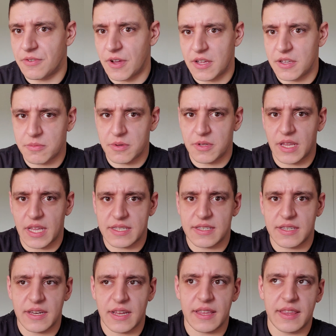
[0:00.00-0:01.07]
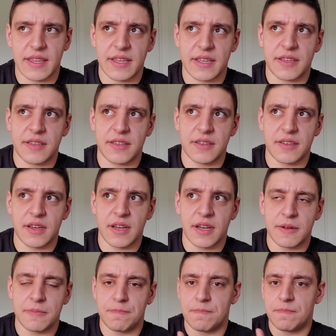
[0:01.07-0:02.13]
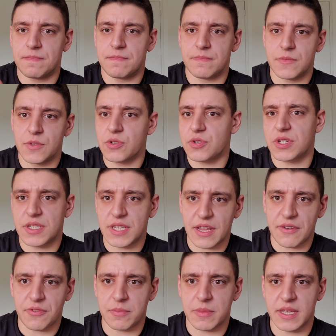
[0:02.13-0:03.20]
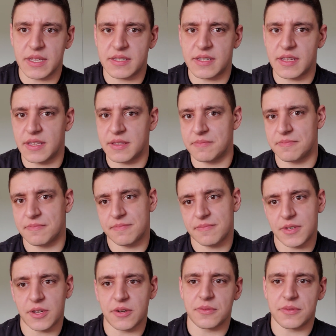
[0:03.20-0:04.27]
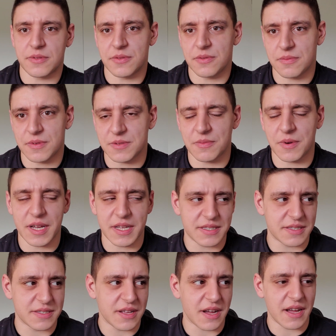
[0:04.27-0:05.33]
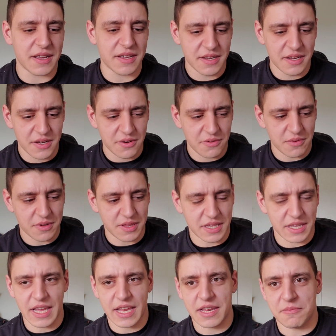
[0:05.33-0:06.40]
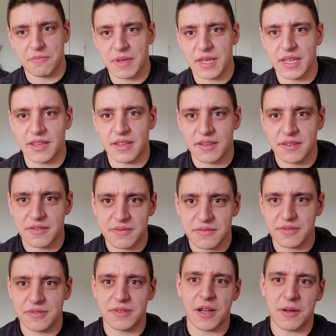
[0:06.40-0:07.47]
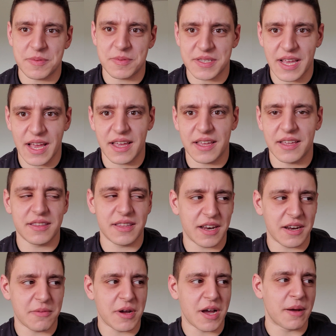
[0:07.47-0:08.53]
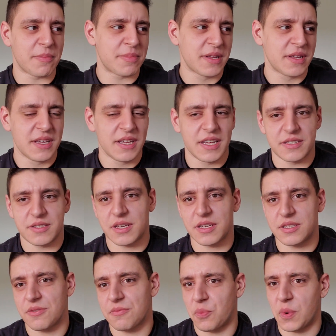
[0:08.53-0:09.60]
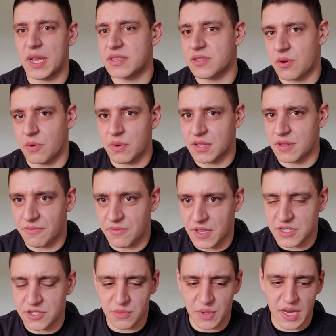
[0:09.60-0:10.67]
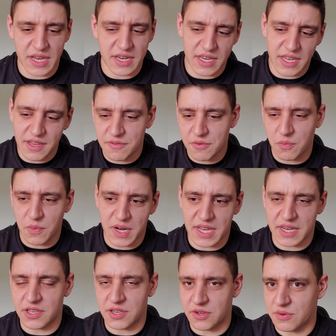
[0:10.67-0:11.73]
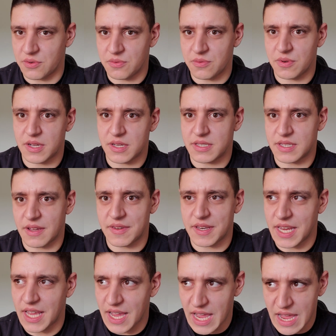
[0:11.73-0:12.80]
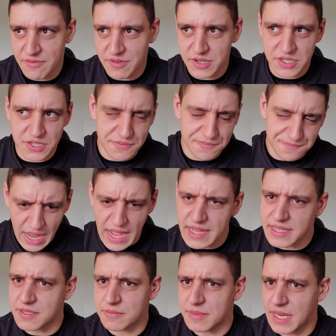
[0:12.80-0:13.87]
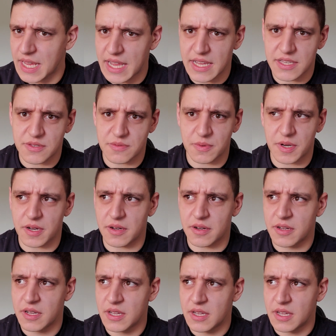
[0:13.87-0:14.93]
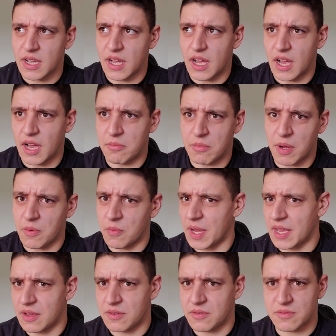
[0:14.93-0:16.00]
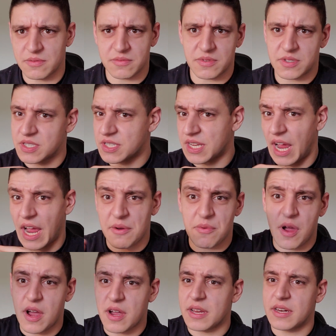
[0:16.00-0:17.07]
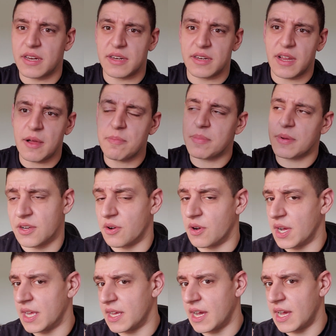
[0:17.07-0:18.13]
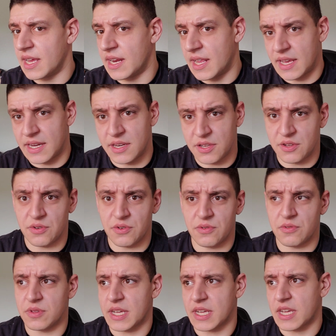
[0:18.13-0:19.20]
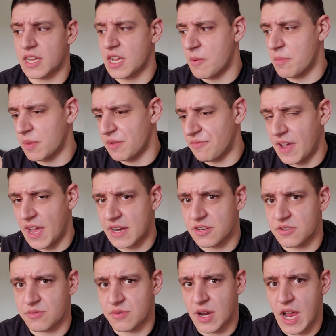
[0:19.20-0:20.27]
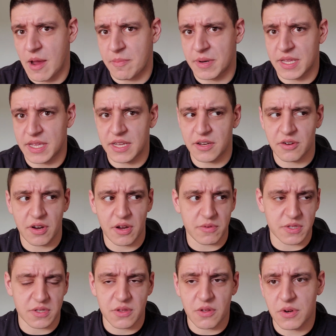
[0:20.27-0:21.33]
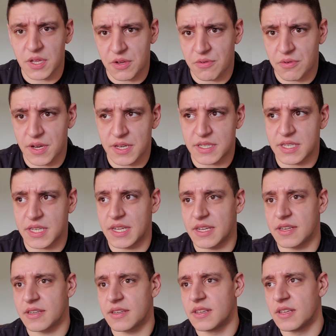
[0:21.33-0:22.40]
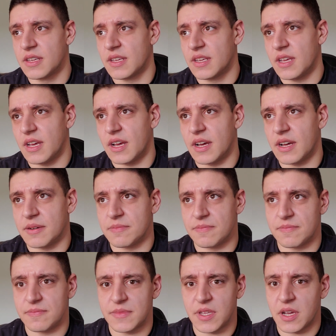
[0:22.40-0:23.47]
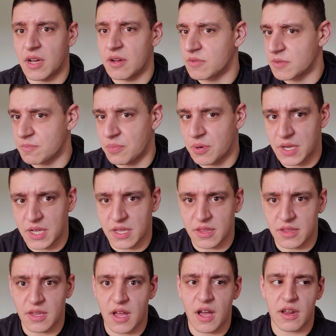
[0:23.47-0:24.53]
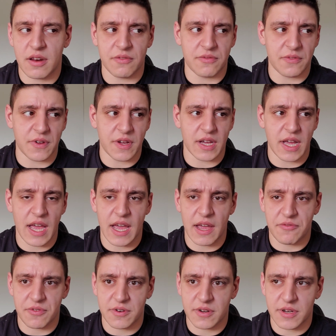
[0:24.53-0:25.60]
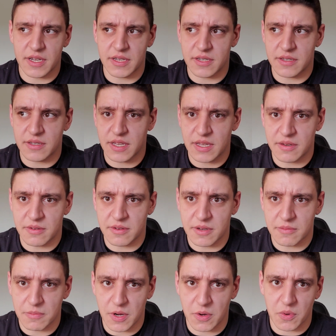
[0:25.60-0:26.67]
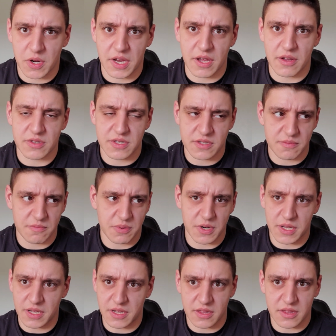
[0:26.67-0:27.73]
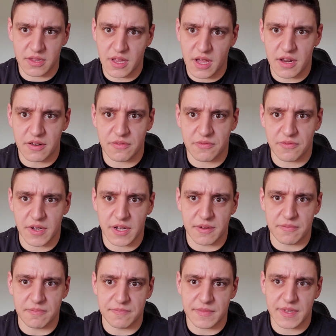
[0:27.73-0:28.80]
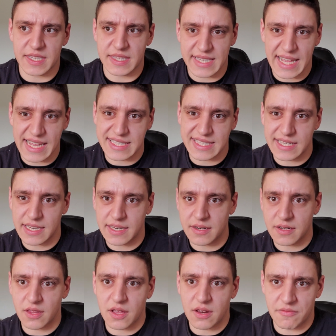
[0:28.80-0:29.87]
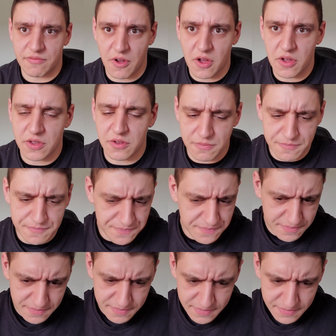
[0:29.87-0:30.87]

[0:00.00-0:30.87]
valuable lesson I think you should take from this, and the reason why it's not really getting me upset that I'm up, is because your weight's going to fluctuate. And even when I do a 7-day average, I had some days where my weight skyrocketed up. I knew like a couple of factors were happening here. I was loading creatine. I was putting a lot of effort in my workouts, putting a lot of intensity and a lot of volume.